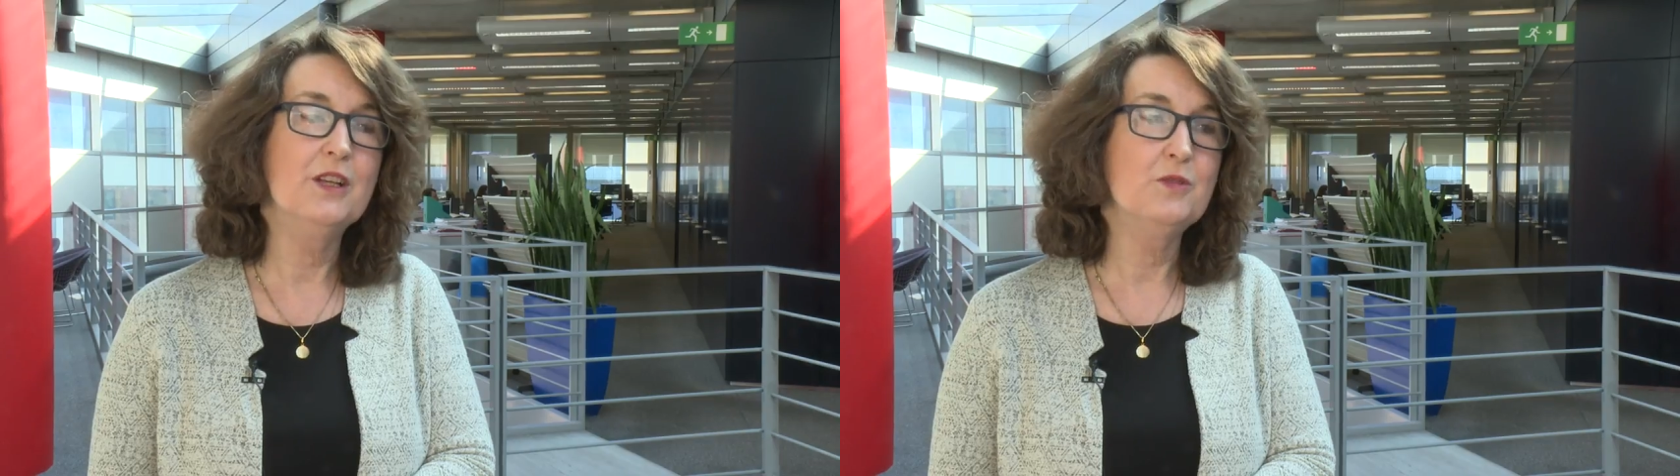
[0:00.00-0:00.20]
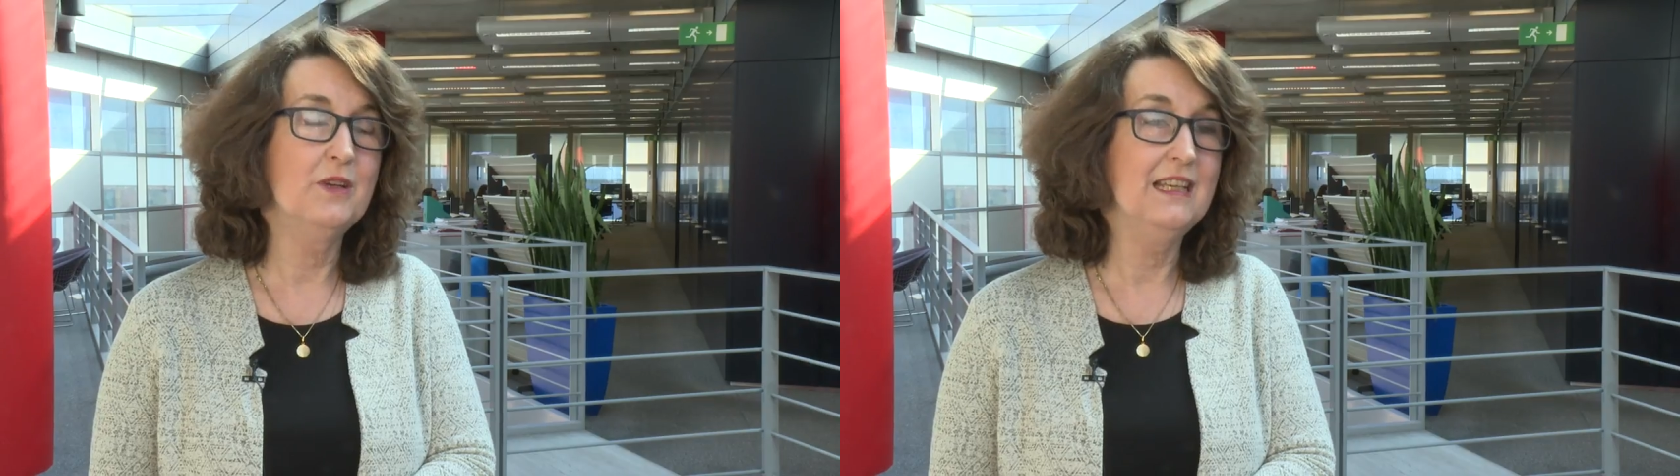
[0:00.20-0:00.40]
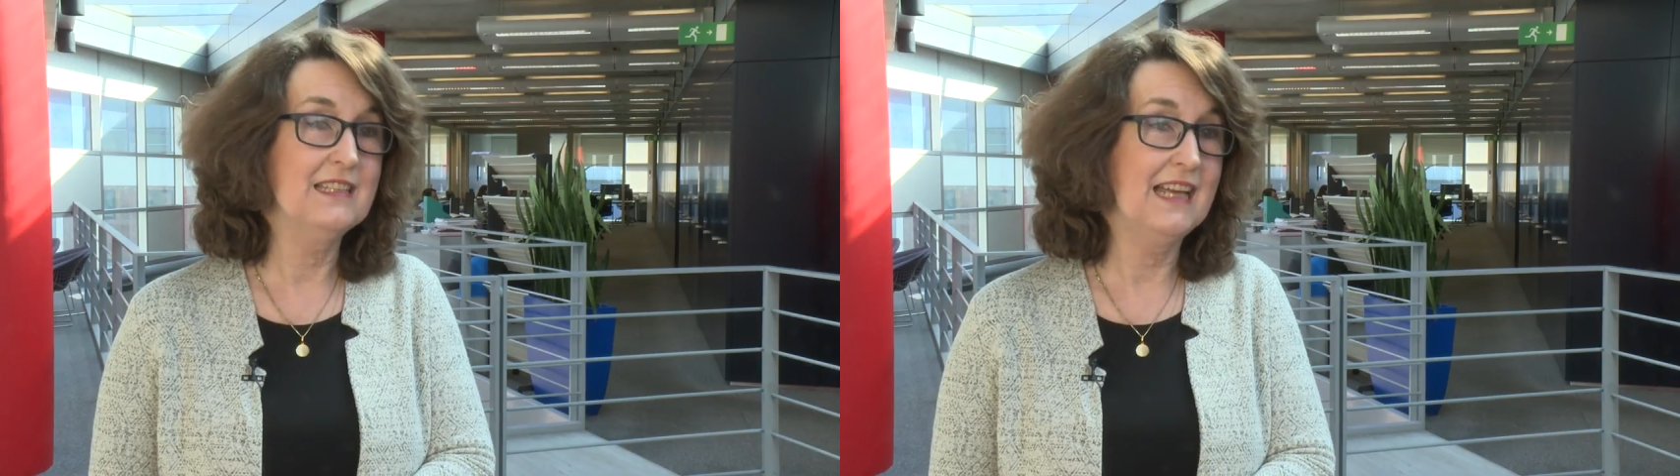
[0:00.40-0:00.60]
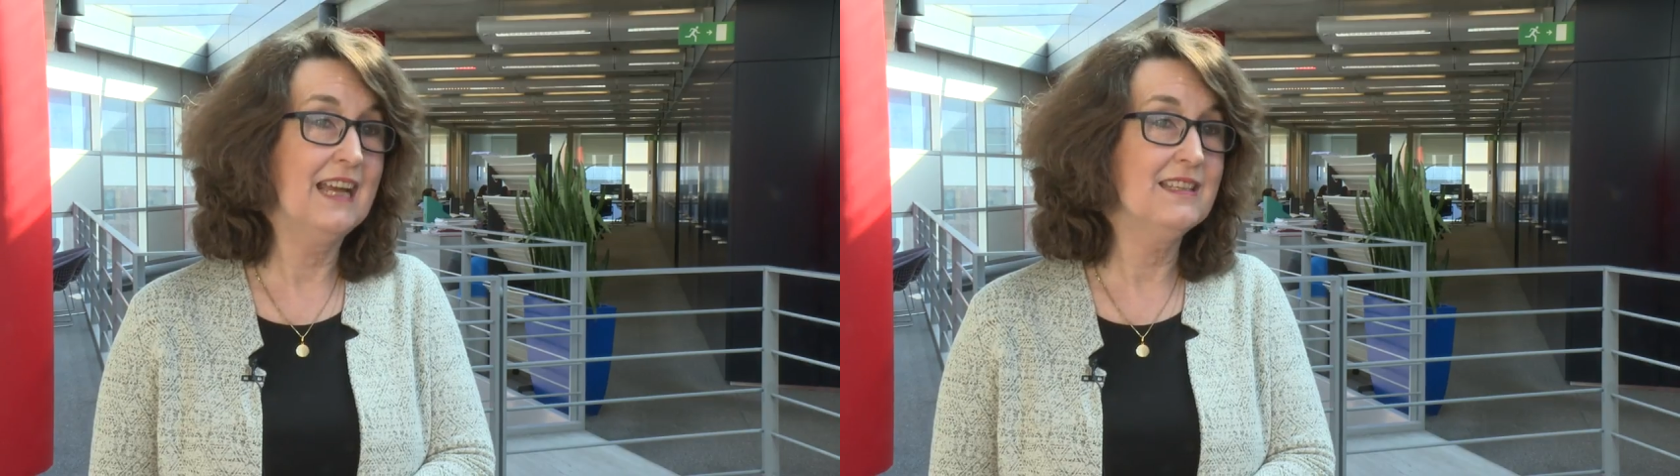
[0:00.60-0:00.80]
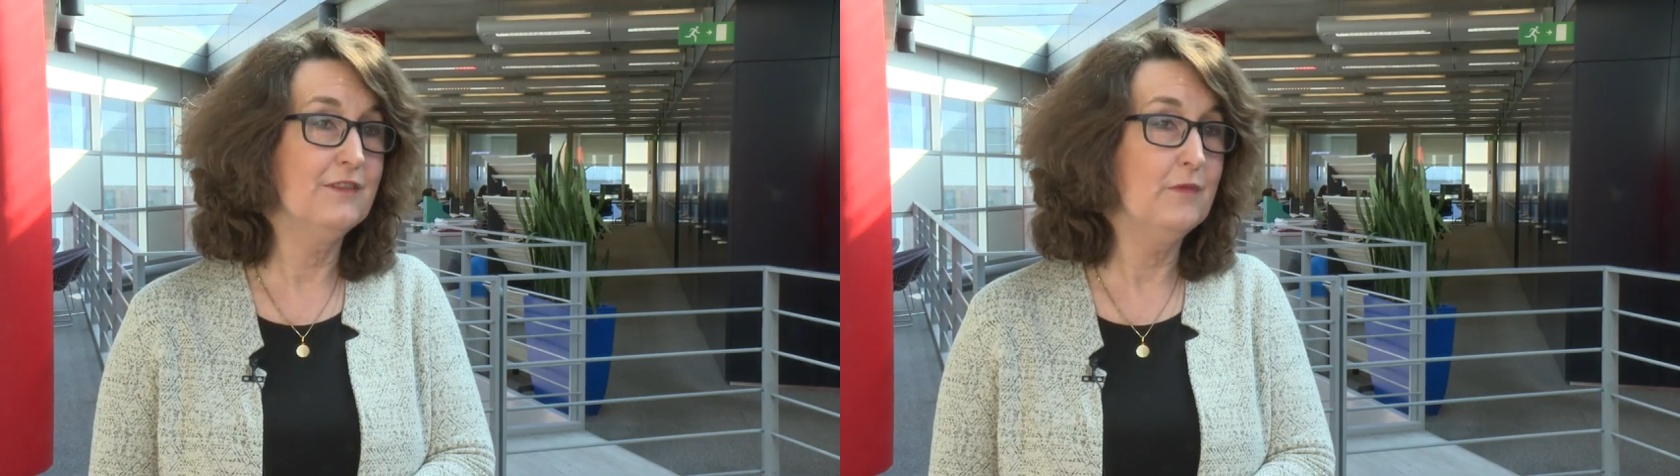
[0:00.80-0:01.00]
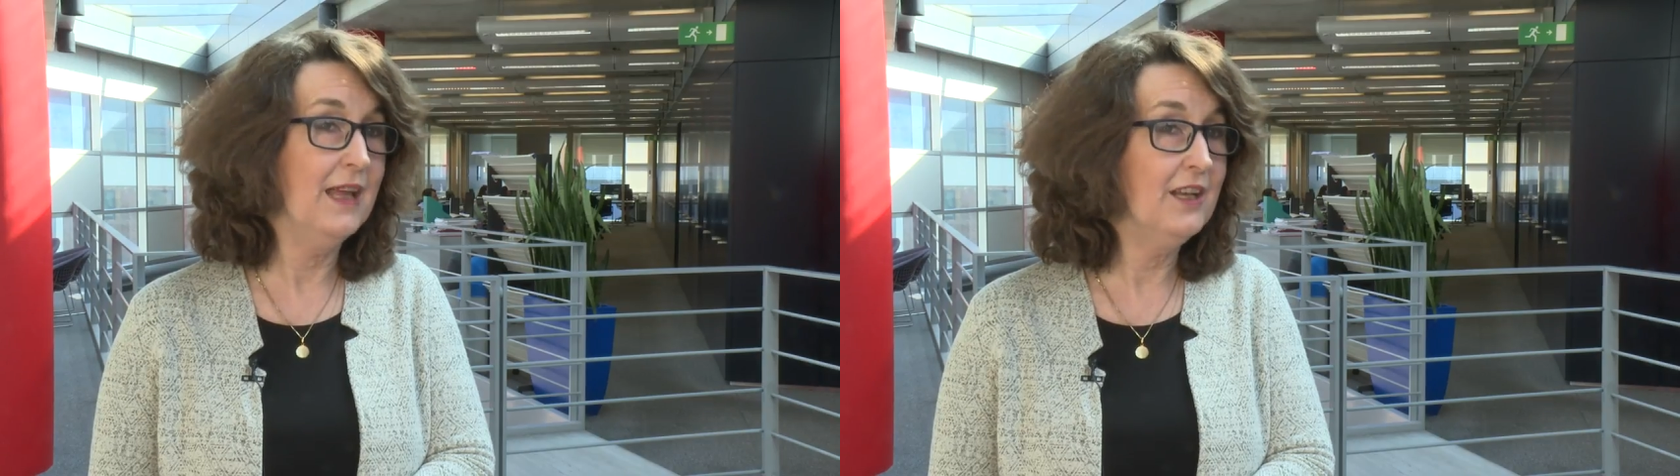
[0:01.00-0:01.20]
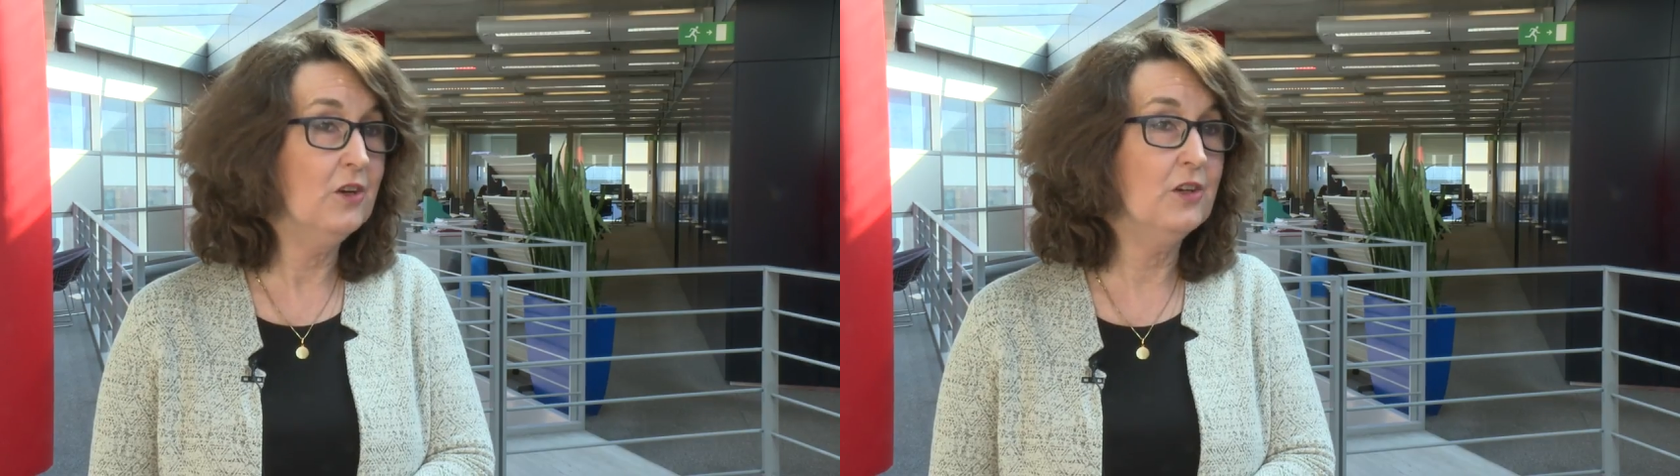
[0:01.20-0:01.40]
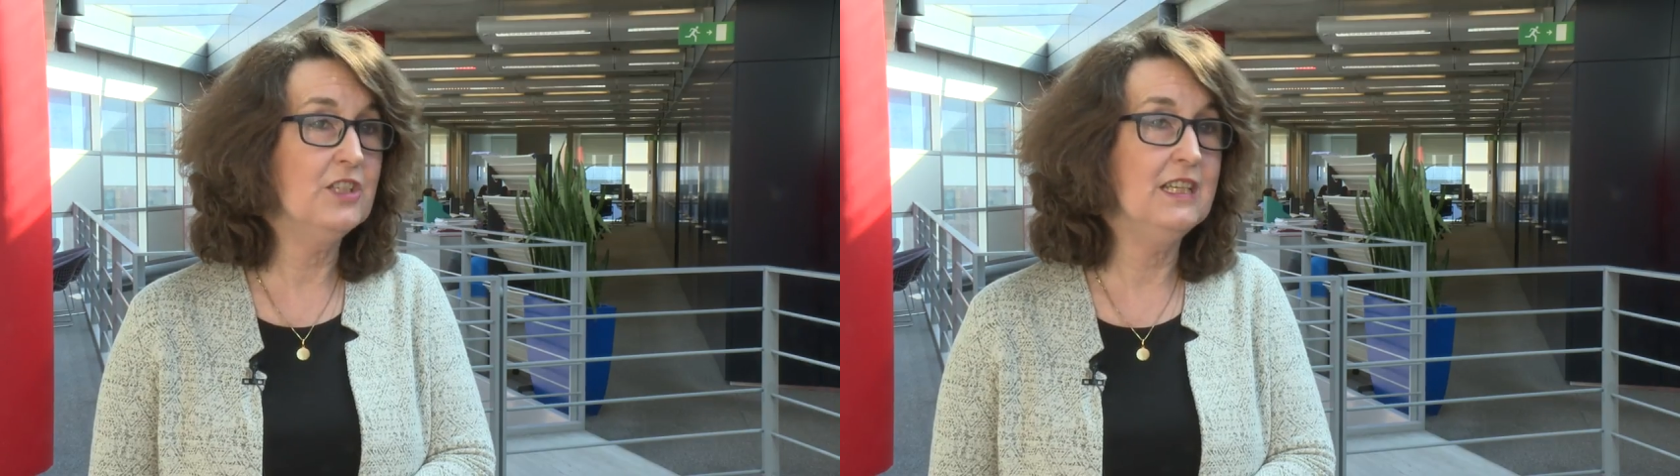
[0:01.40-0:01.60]
much more interactive
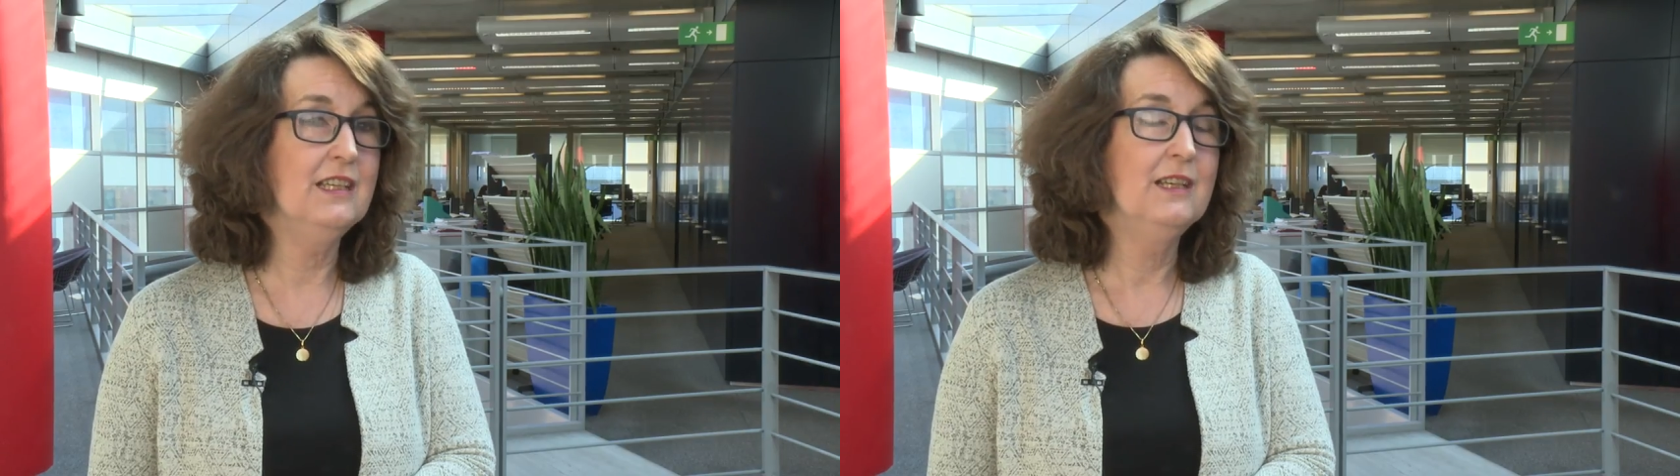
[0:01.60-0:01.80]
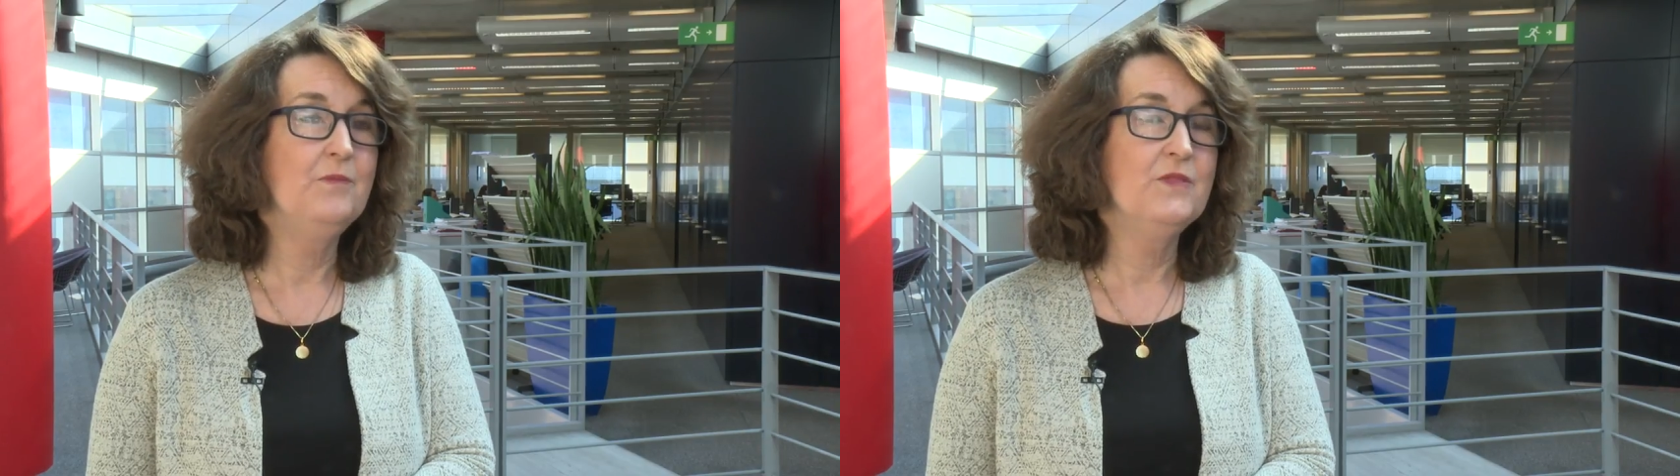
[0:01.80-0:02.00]
pedagogy,